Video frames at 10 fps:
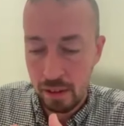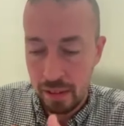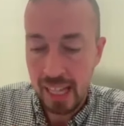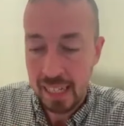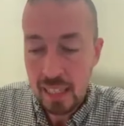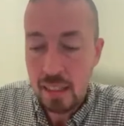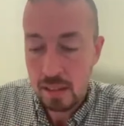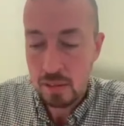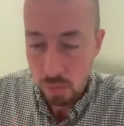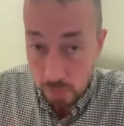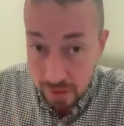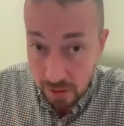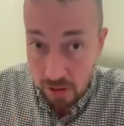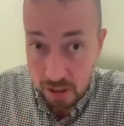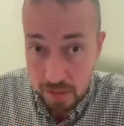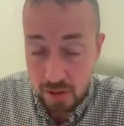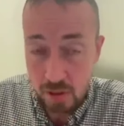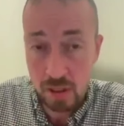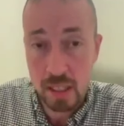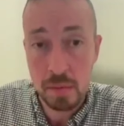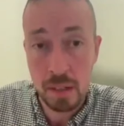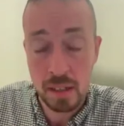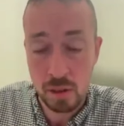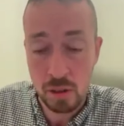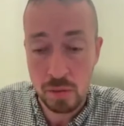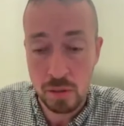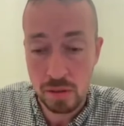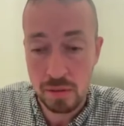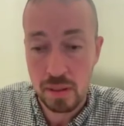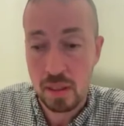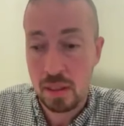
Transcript: That is what we've already been talking about in terms of